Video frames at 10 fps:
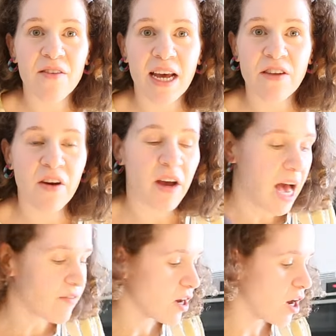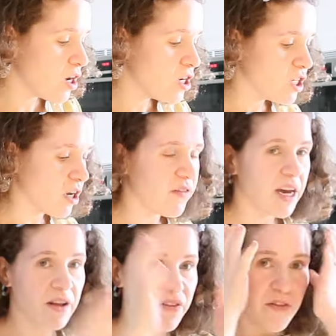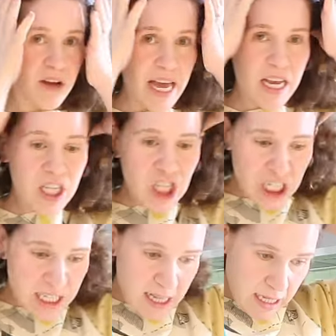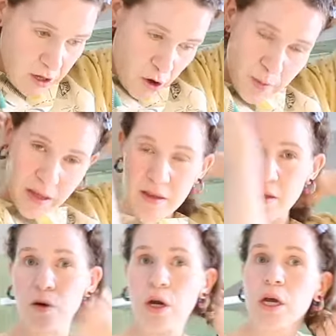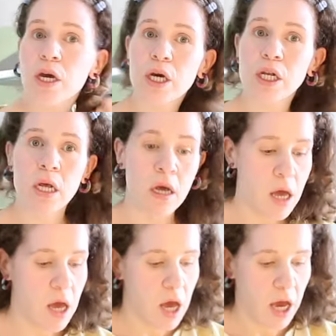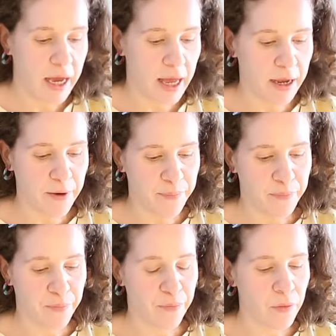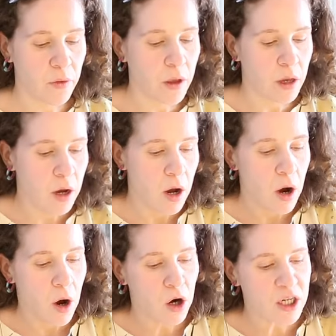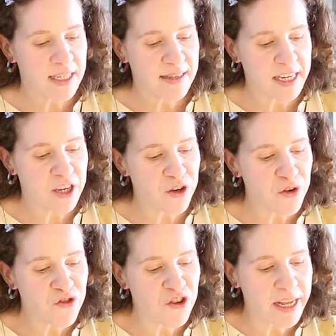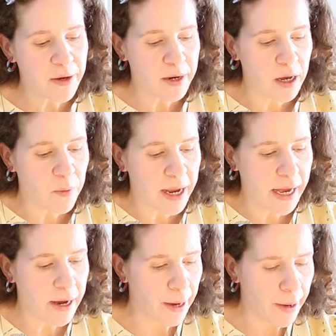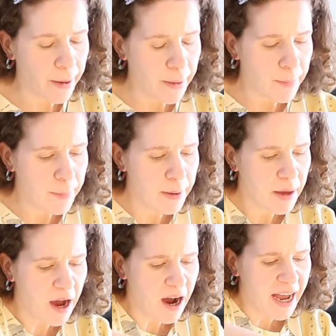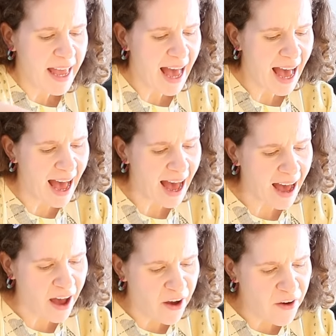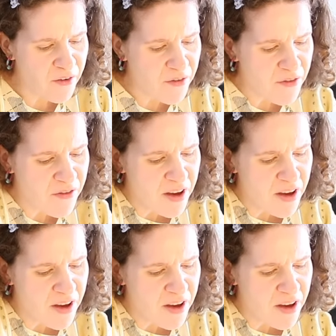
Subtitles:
an avocado. I've had it for ages. Let's hope it's still good. Okay. Honestly, usually when I wake up, I have